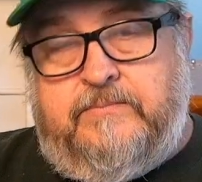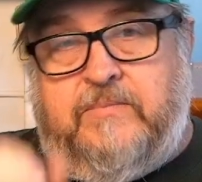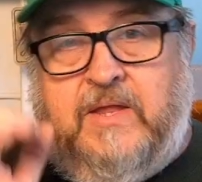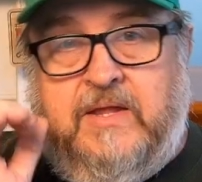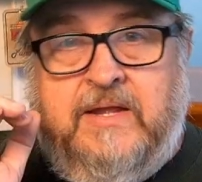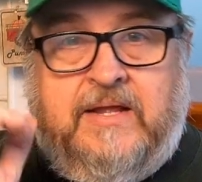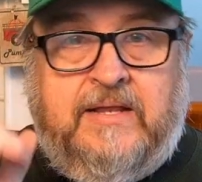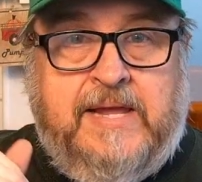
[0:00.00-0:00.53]

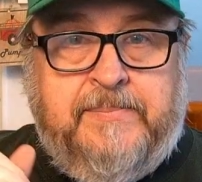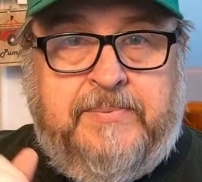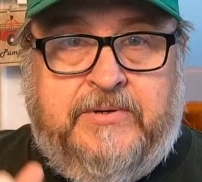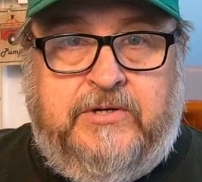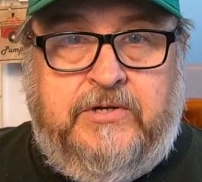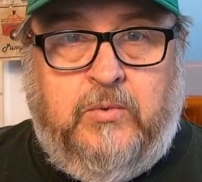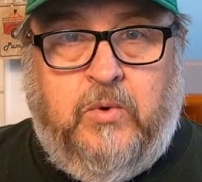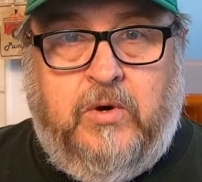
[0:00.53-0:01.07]
clamp it to
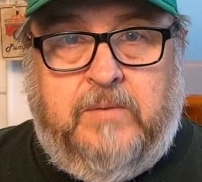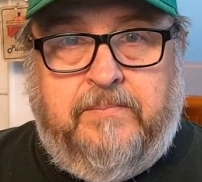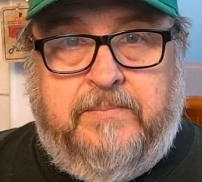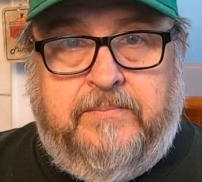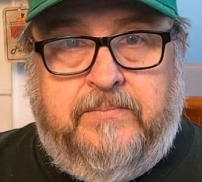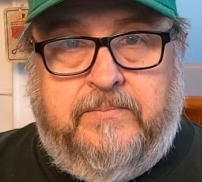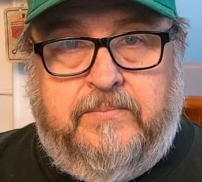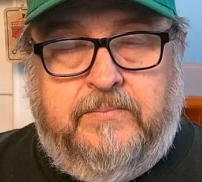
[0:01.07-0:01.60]
your work
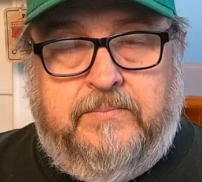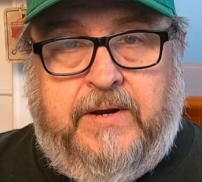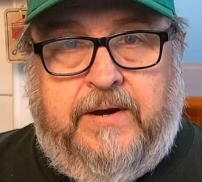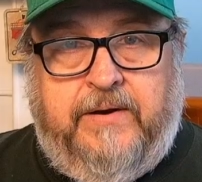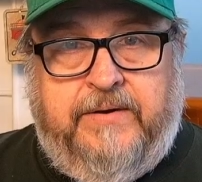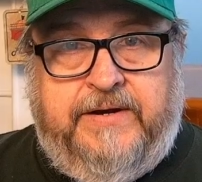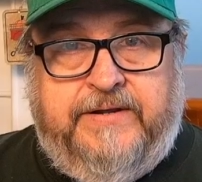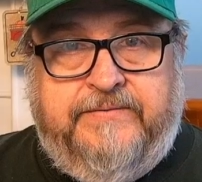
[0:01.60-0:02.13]

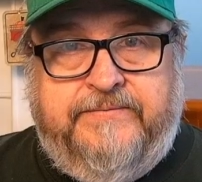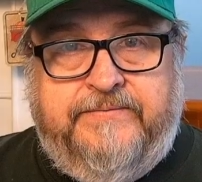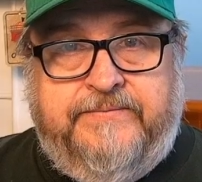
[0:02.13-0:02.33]
area,